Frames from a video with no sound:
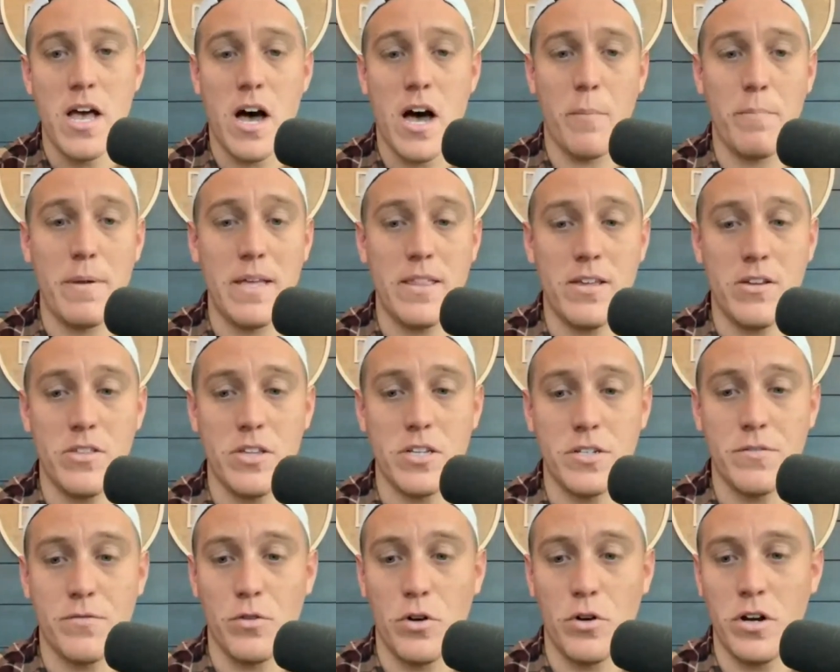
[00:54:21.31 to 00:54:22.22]
I'll be there
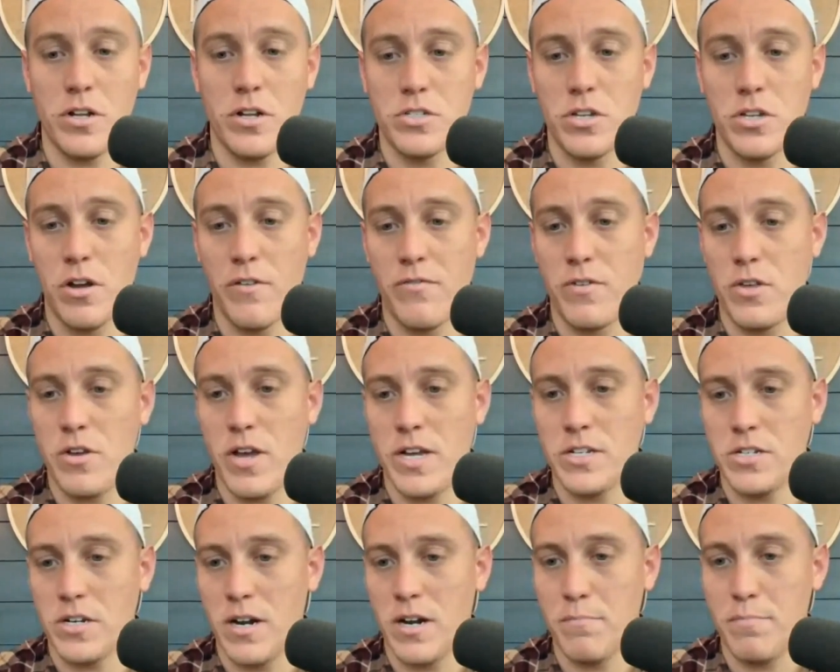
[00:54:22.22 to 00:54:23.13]
this Florida. So if you
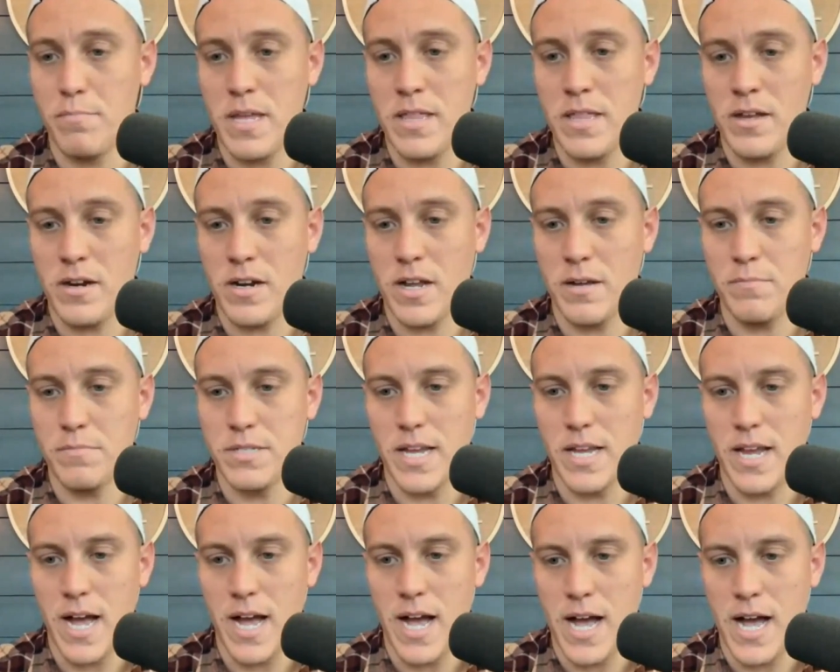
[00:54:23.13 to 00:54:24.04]
guys are going to be there, come
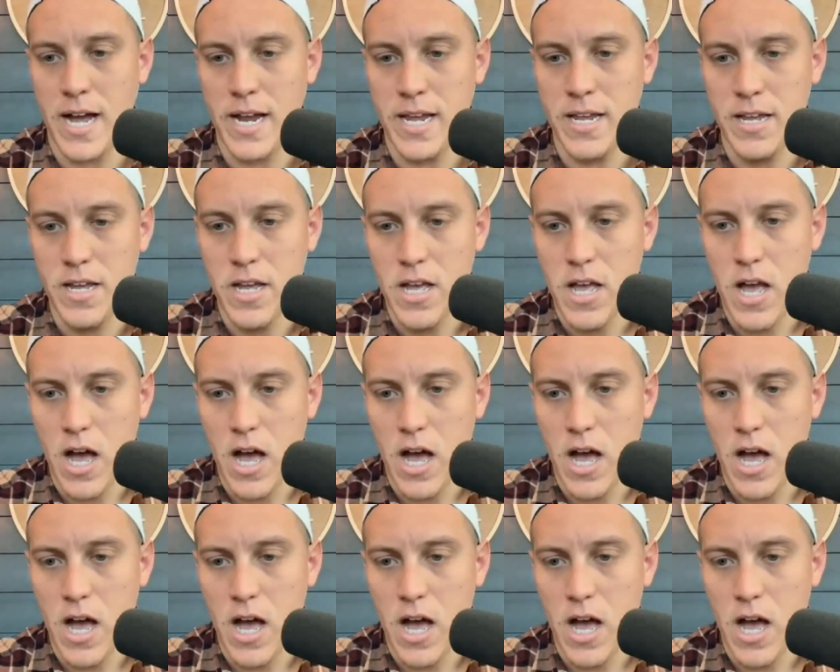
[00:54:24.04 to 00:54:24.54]
say hi.